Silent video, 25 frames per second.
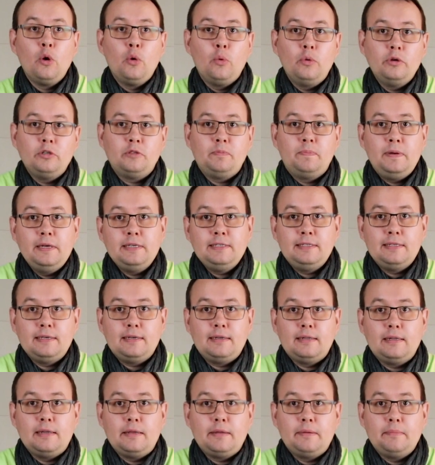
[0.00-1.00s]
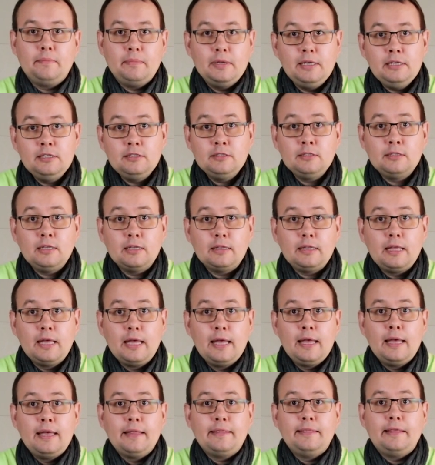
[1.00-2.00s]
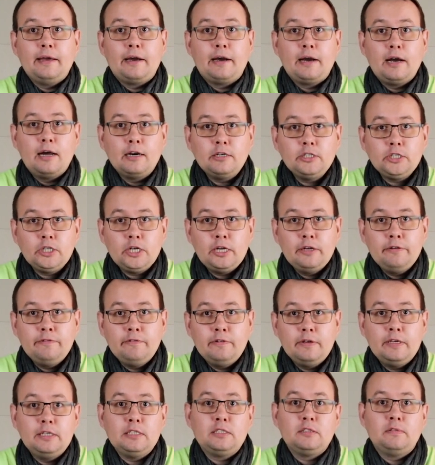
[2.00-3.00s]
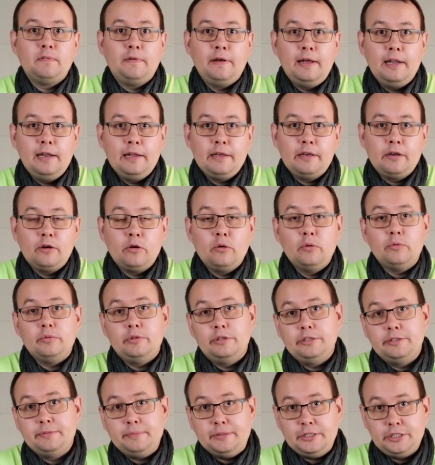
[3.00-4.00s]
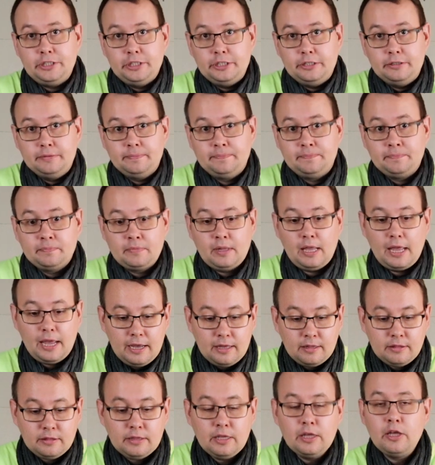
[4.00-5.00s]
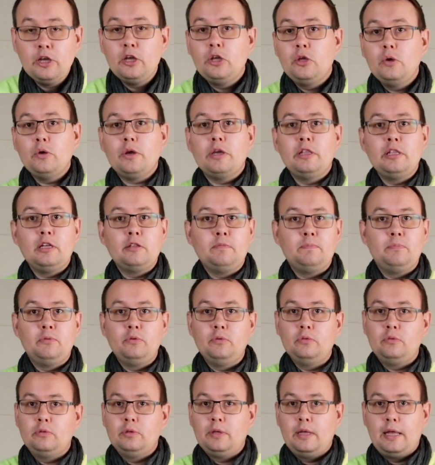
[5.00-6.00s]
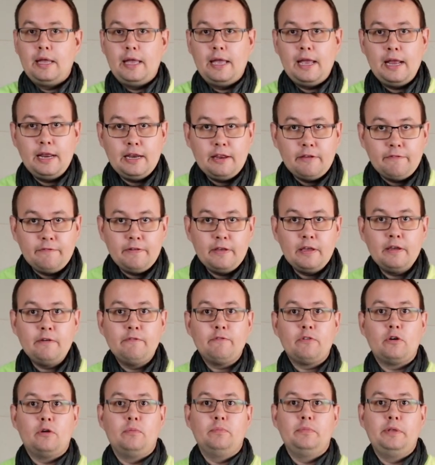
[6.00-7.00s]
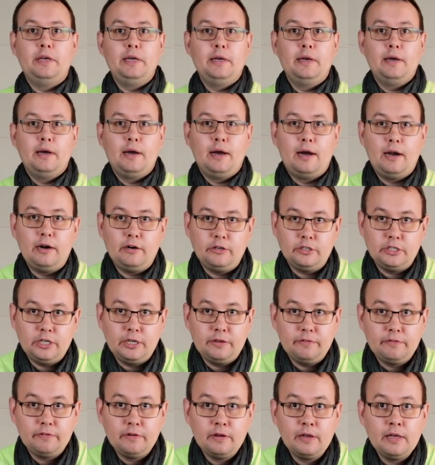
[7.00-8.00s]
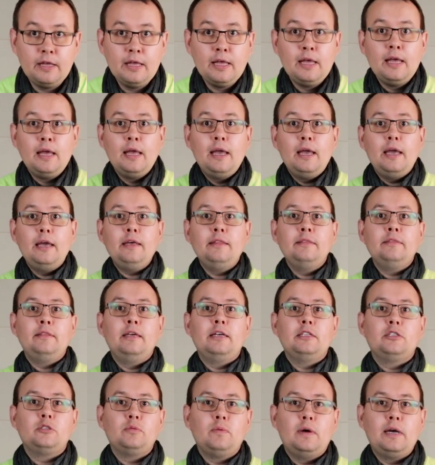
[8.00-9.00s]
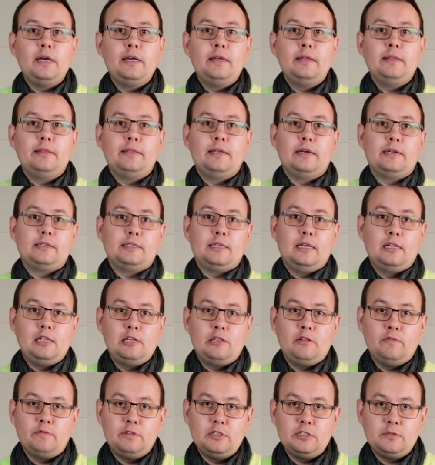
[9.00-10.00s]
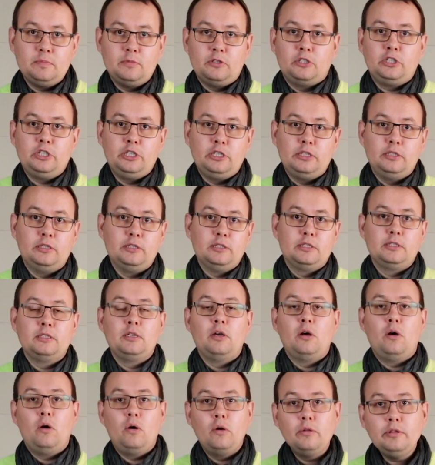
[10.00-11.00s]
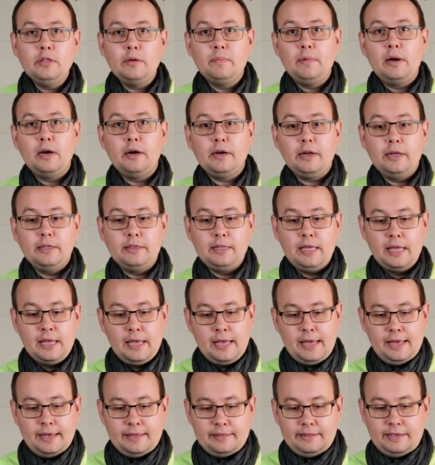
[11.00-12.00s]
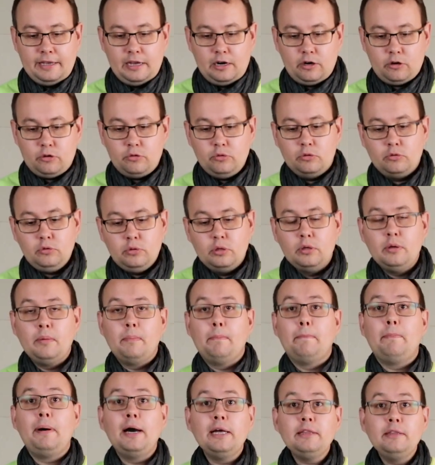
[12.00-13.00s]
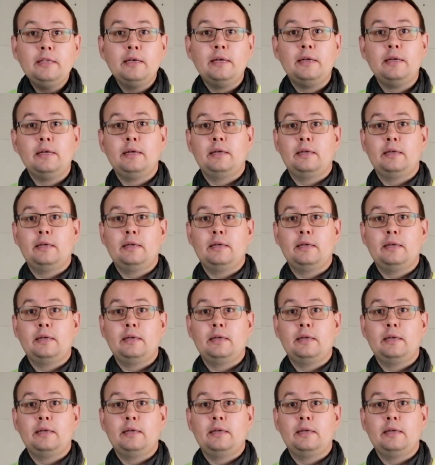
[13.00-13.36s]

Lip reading: which basically means that the hard drive is failing on this machine and you cannot boot anything from the hard drive. And that's why there's a lot of these machines on the market. They are good, but